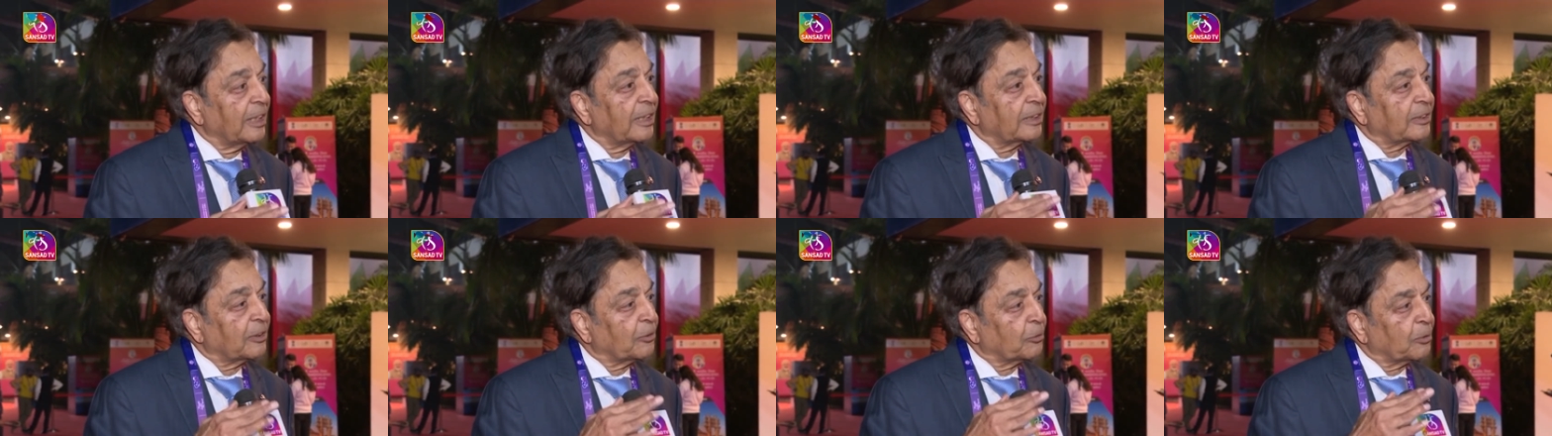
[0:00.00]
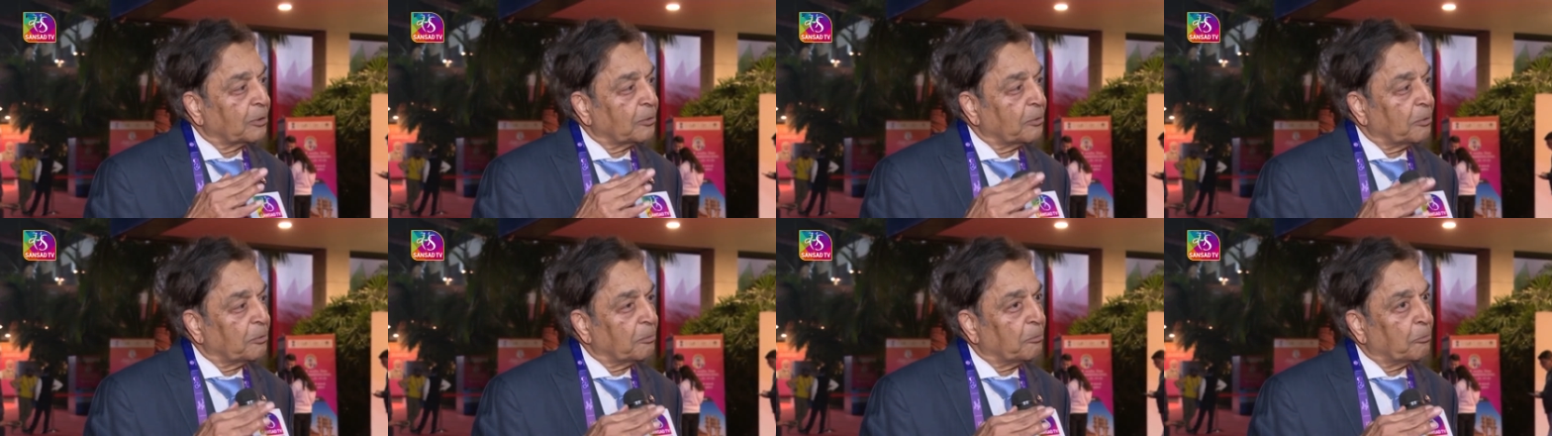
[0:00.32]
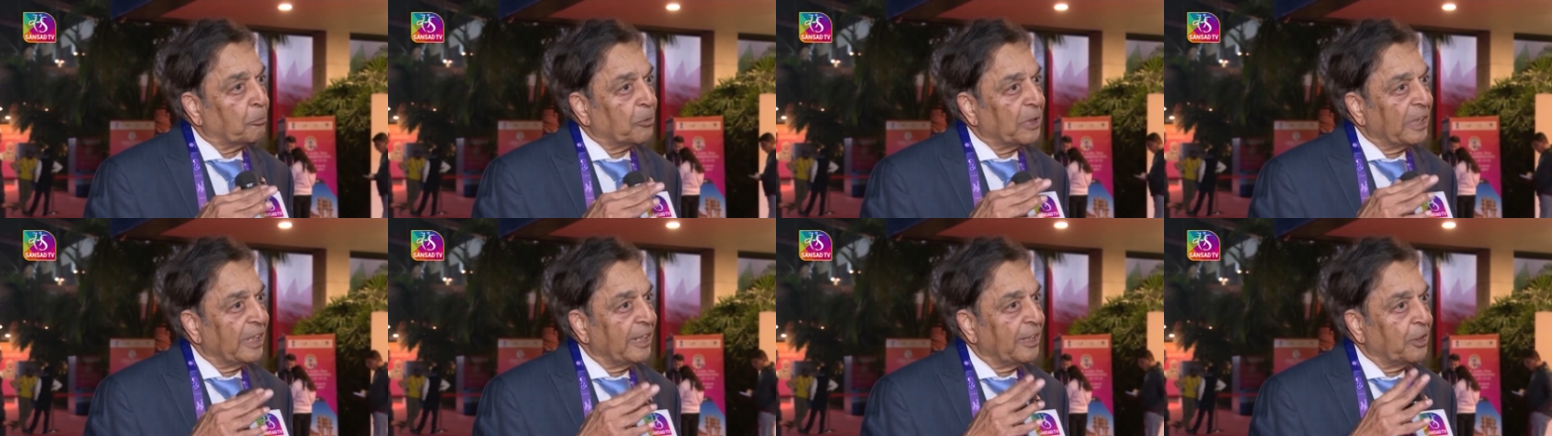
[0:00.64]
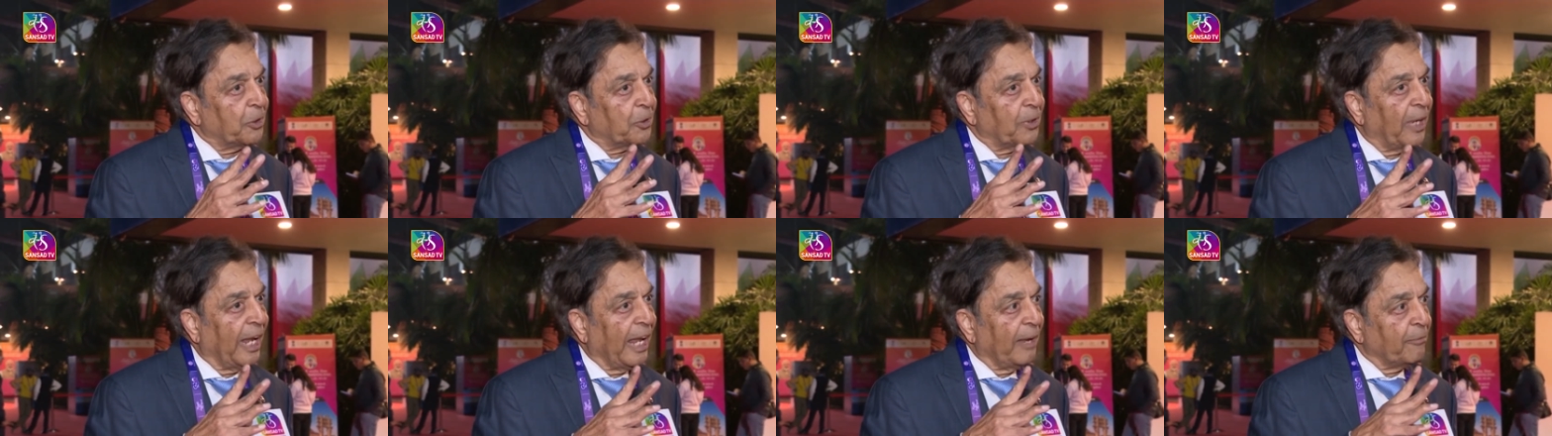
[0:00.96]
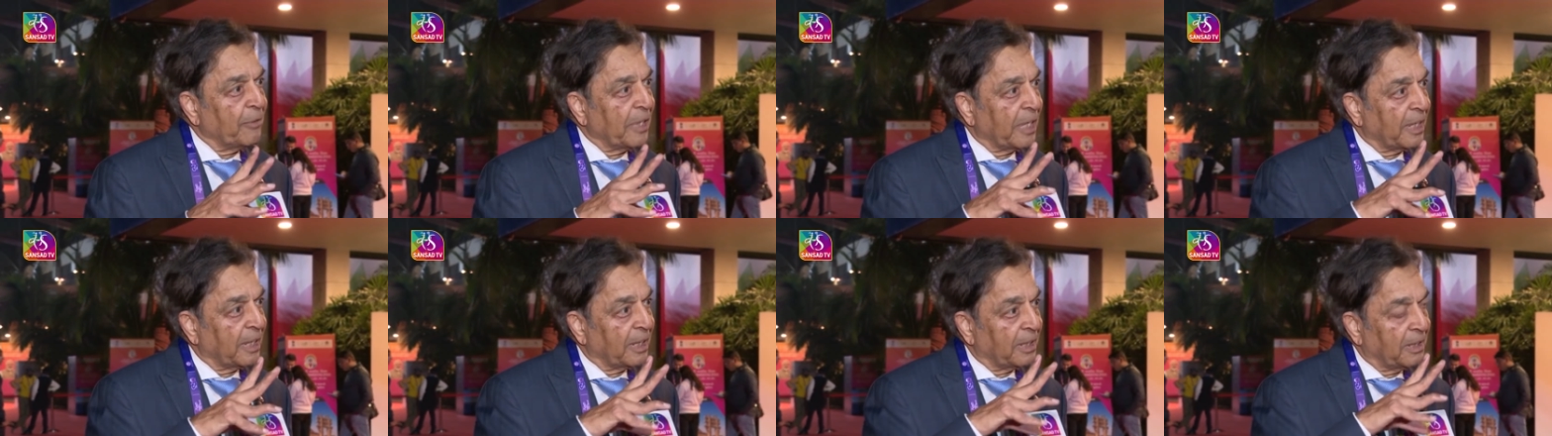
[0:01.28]
So we need to
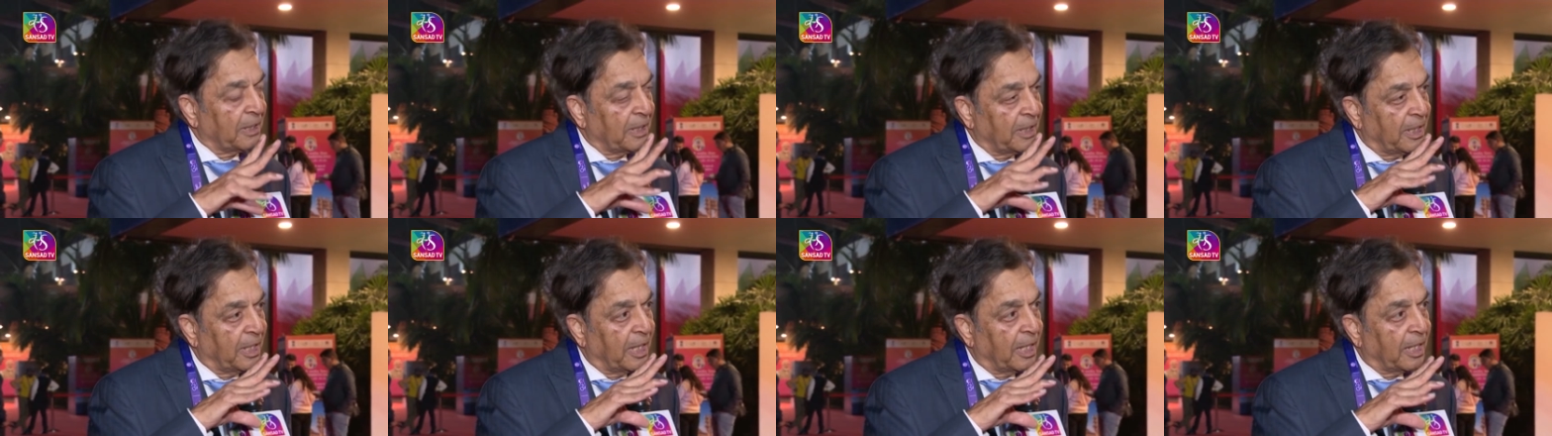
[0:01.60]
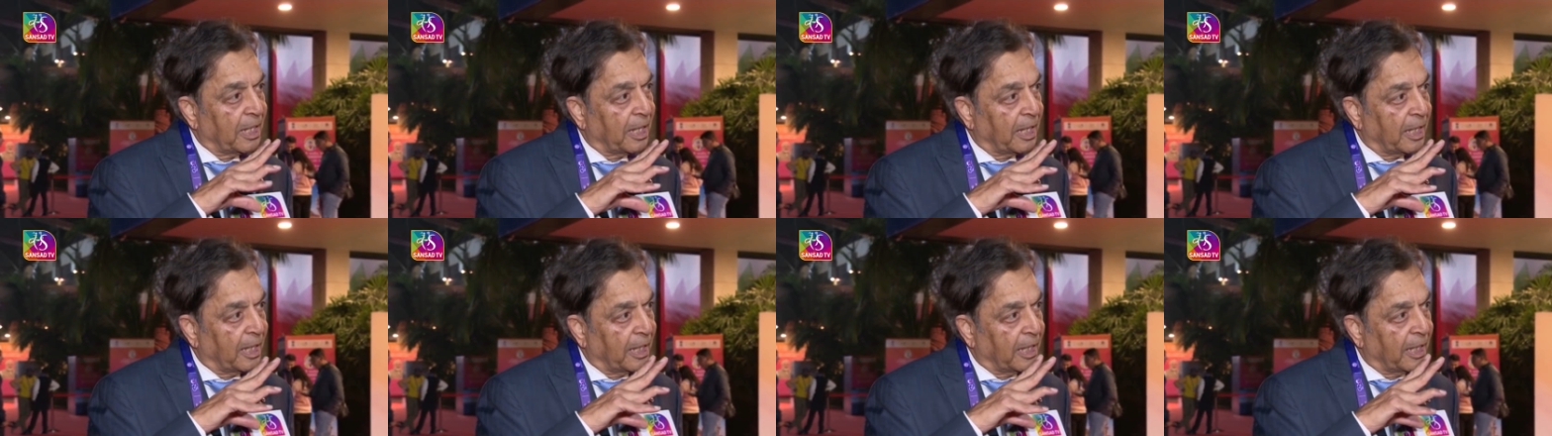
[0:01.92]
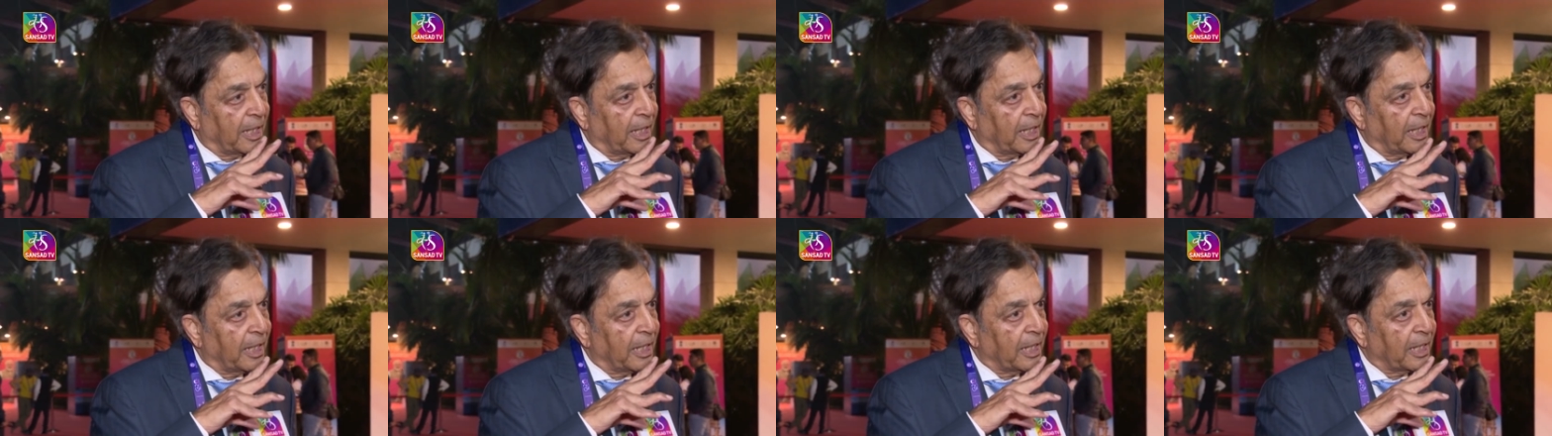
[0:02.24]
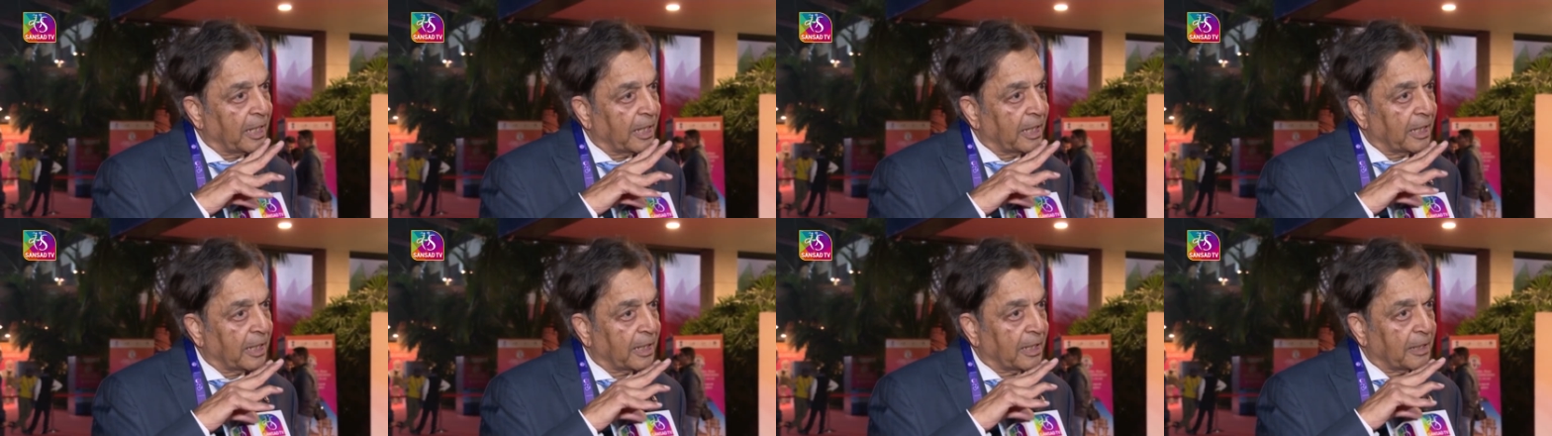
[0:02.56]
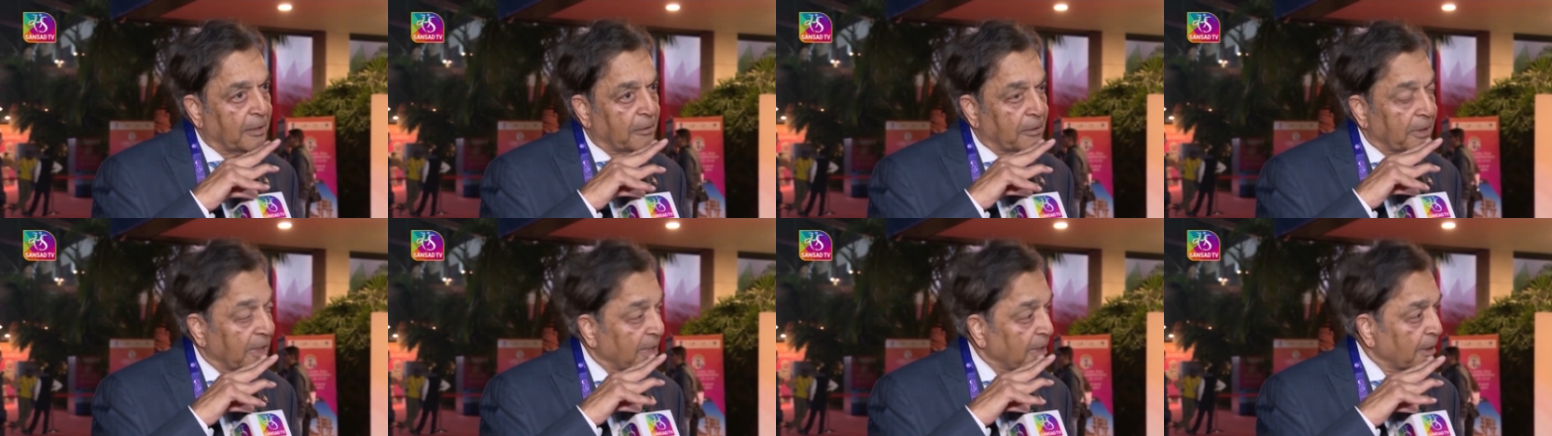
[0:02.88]
have a, a
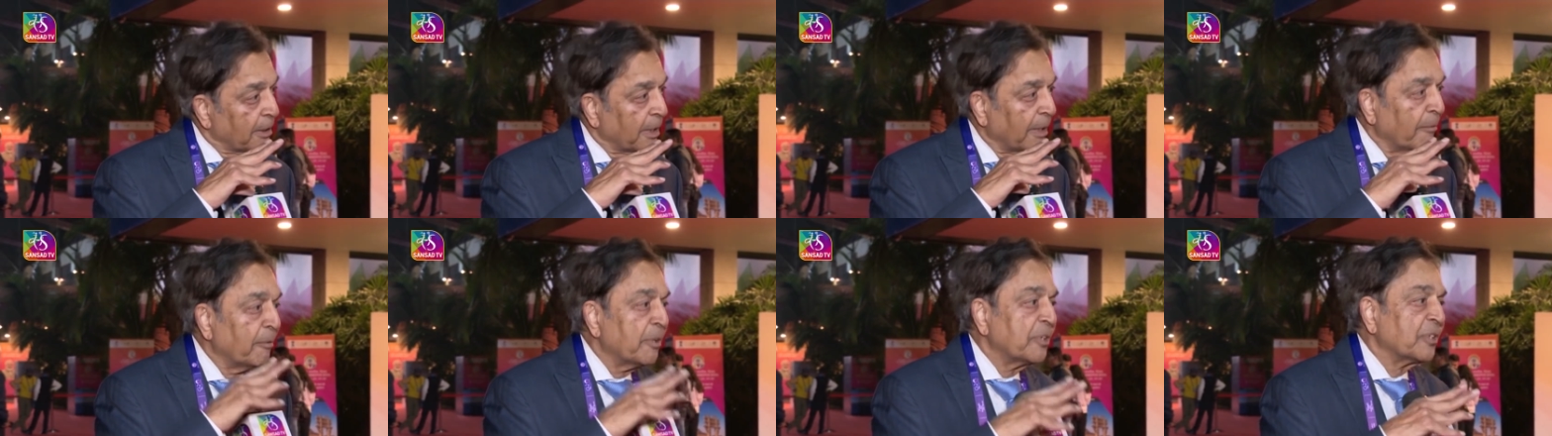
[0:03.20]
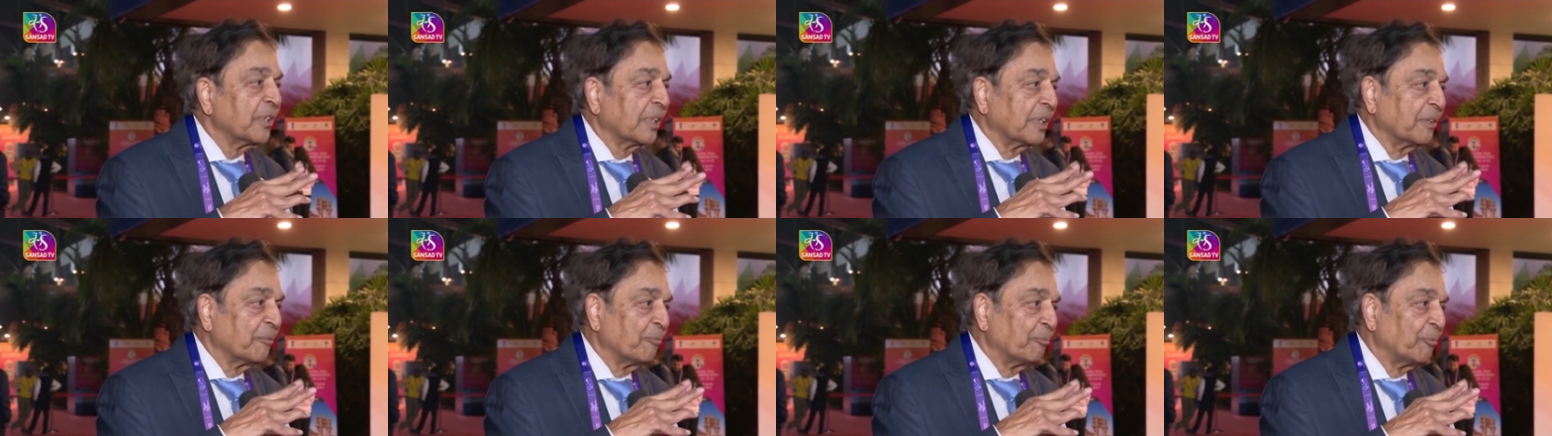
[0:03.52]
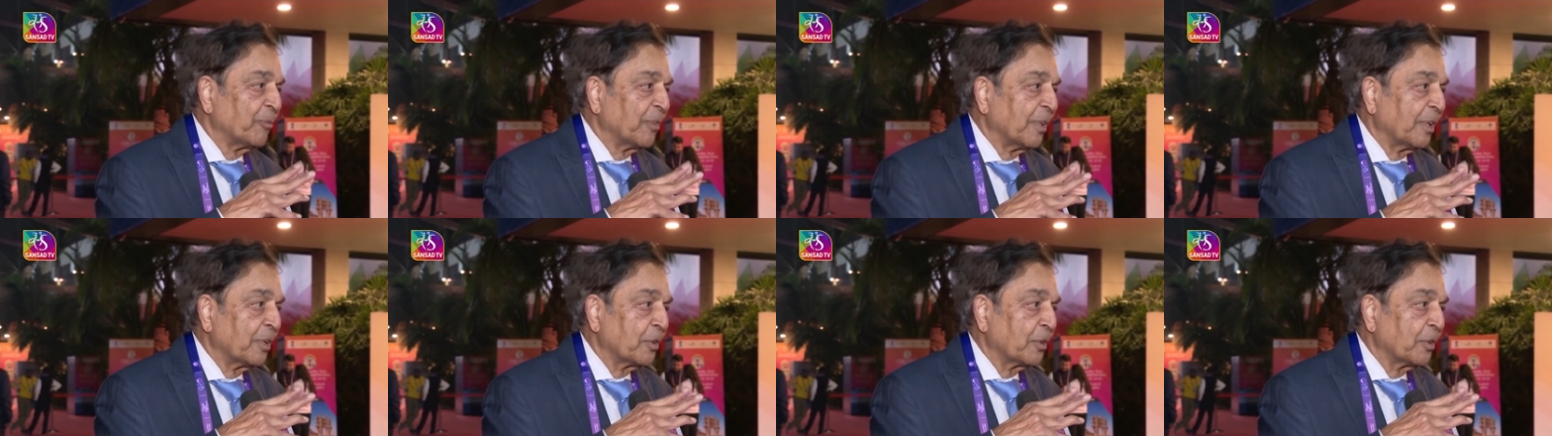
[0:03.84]
division